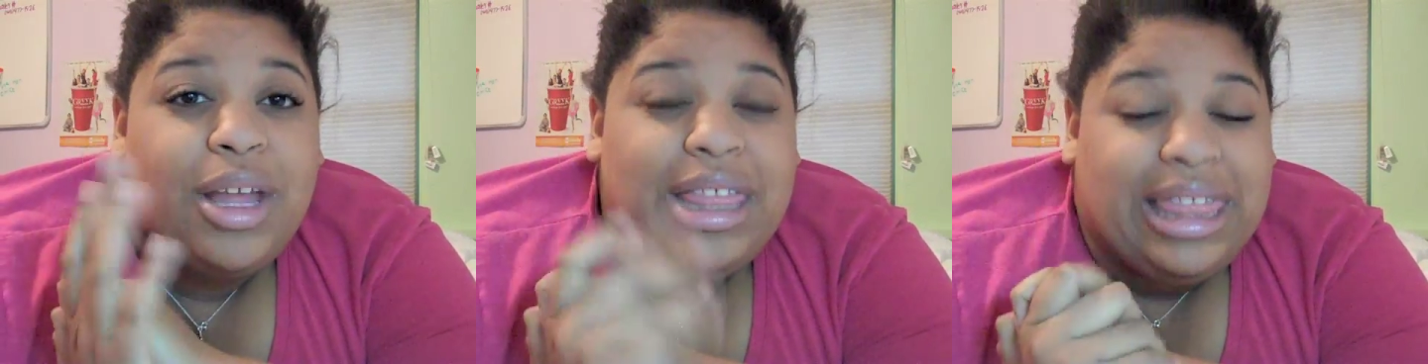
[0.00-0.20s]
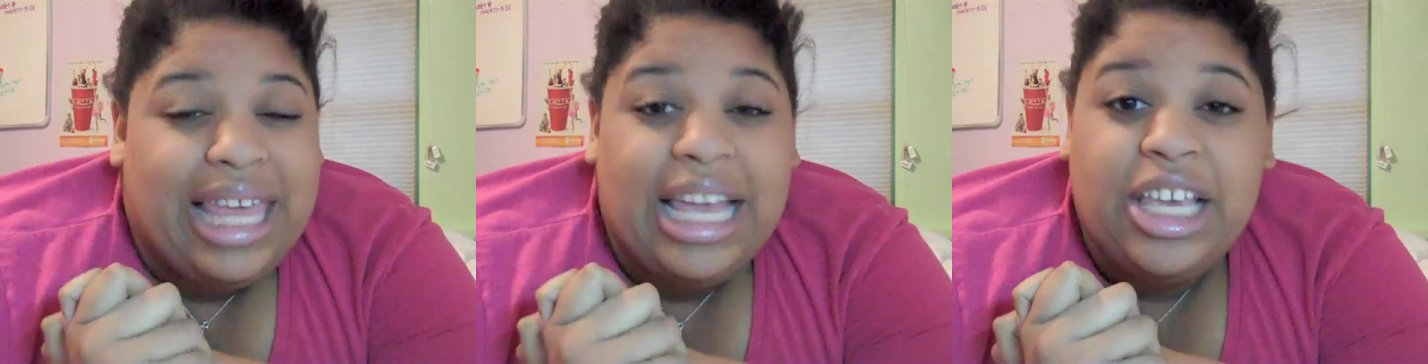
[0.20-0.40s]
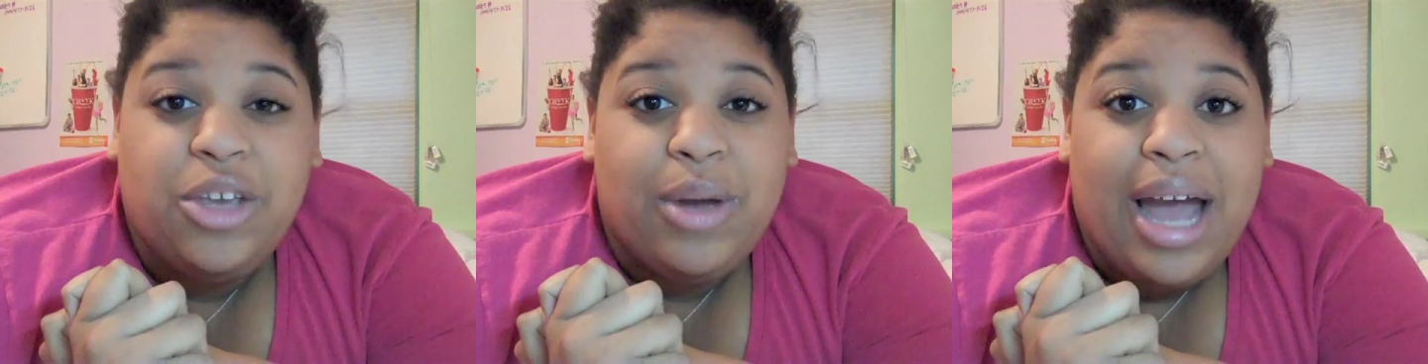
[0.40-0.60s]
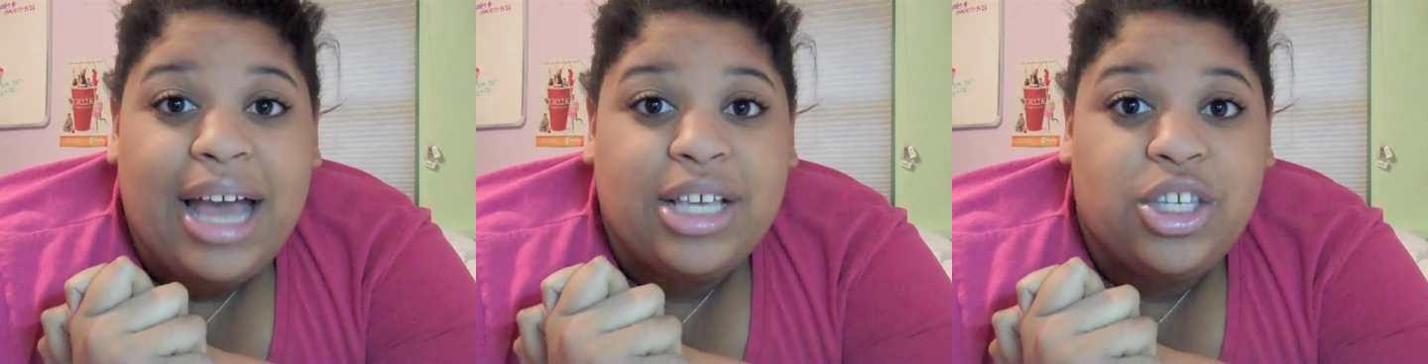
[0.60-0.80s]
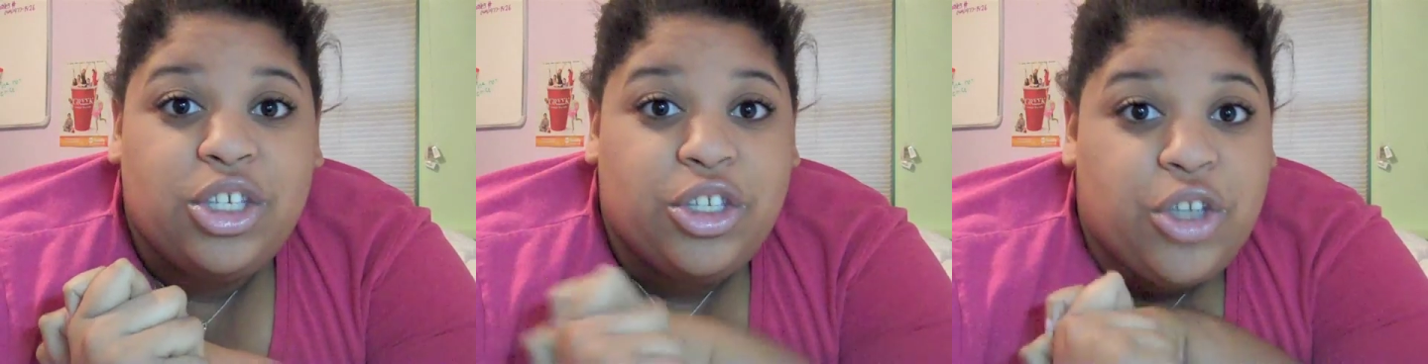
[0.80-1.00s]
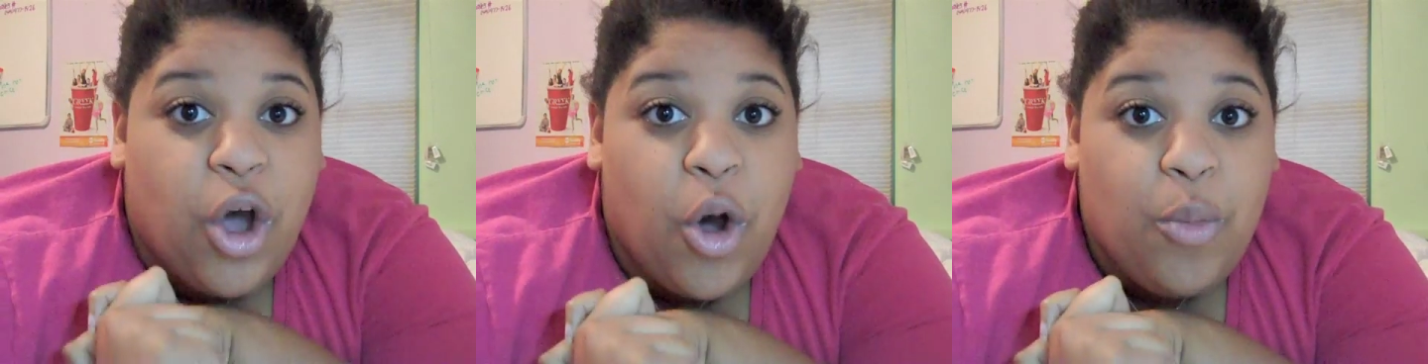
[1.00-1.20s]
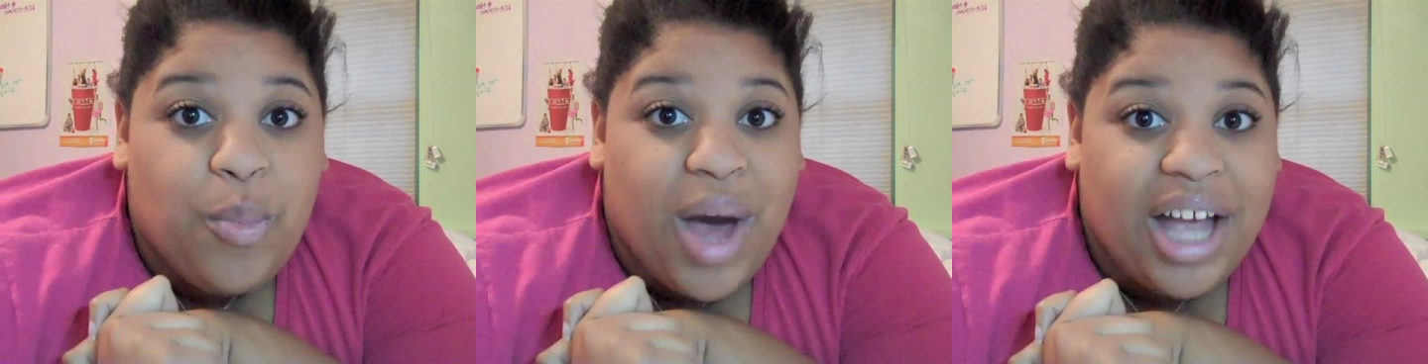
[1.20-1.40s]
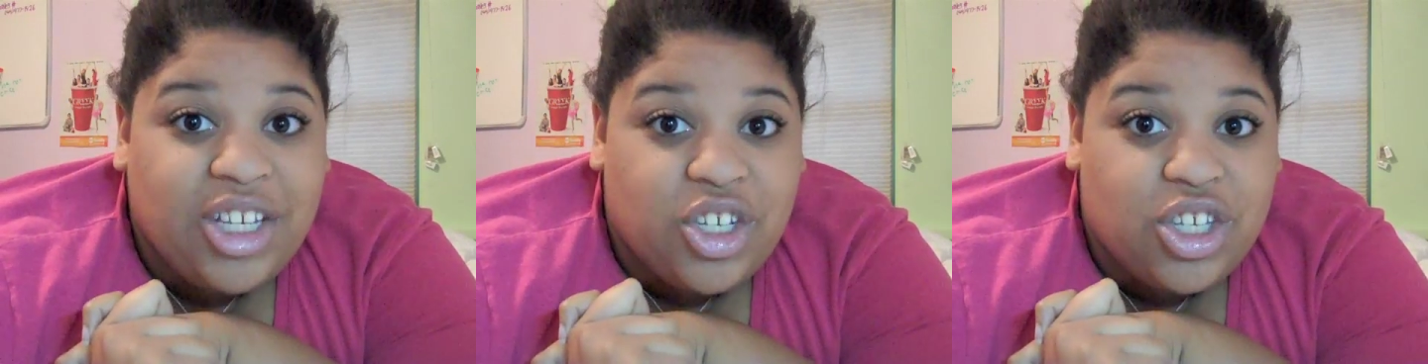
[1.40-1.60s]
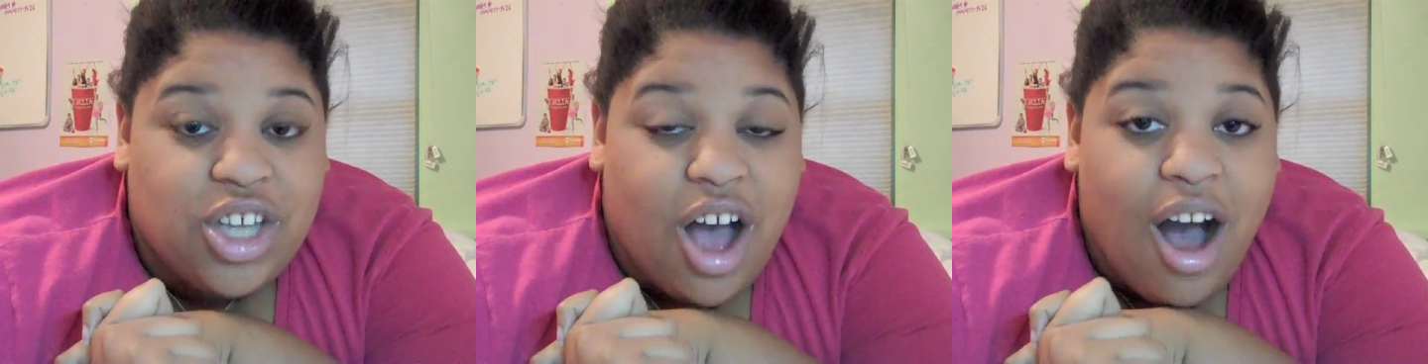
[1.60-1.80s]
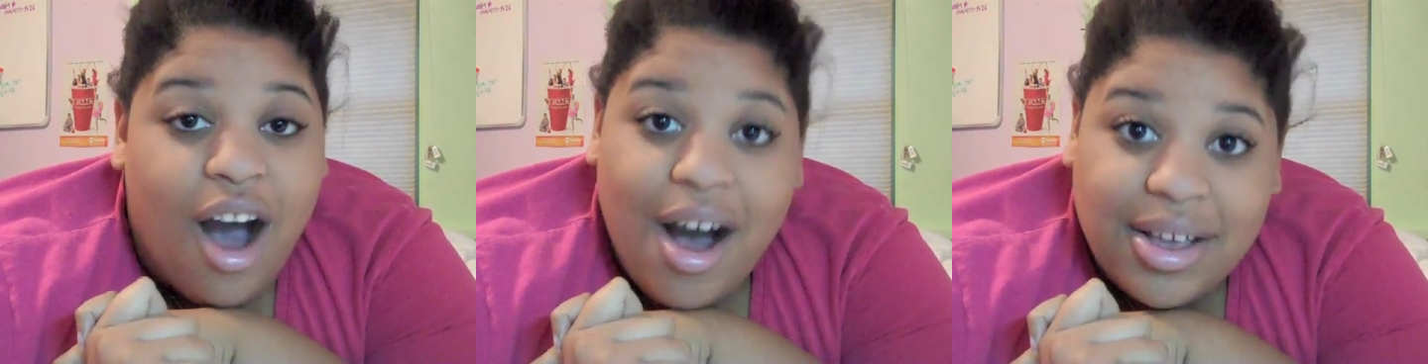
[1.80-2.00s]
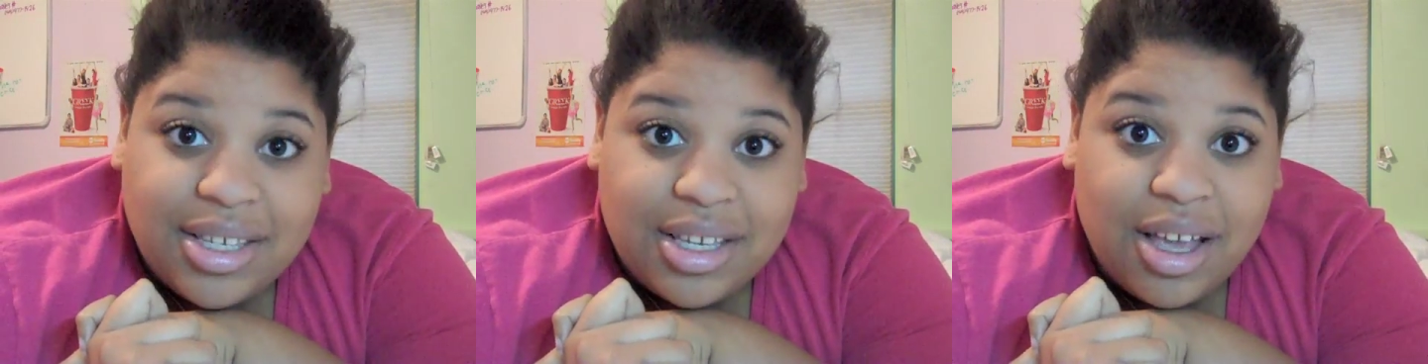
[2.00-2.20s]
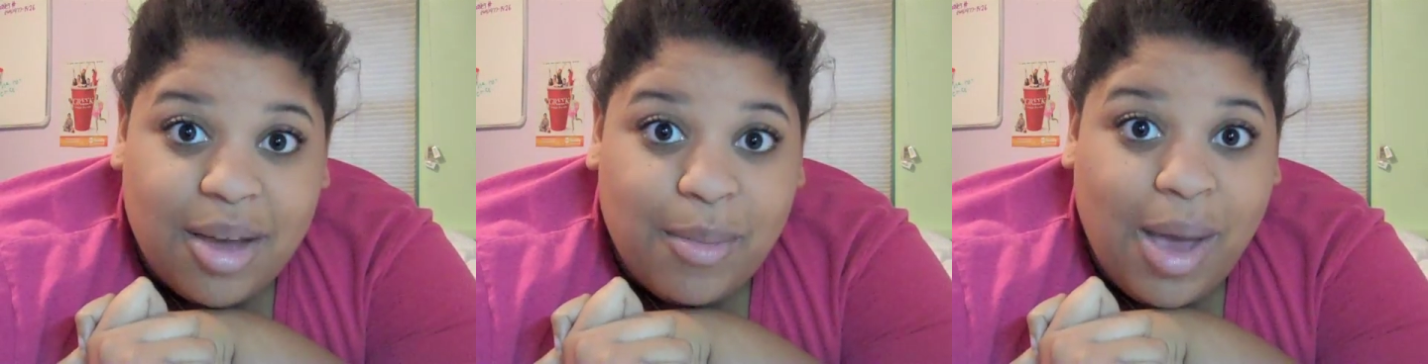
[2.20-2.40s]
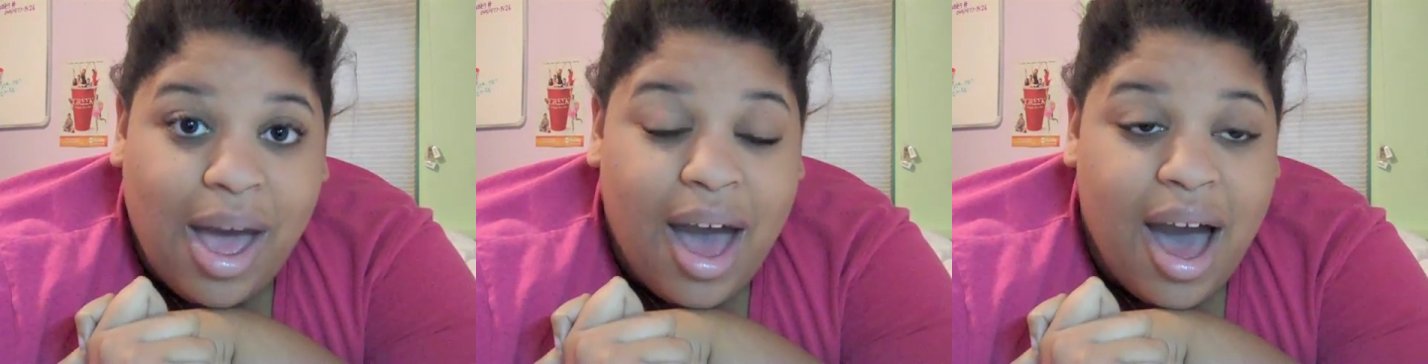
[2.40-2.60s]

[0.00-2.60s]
thank you guys so much. It's awesome.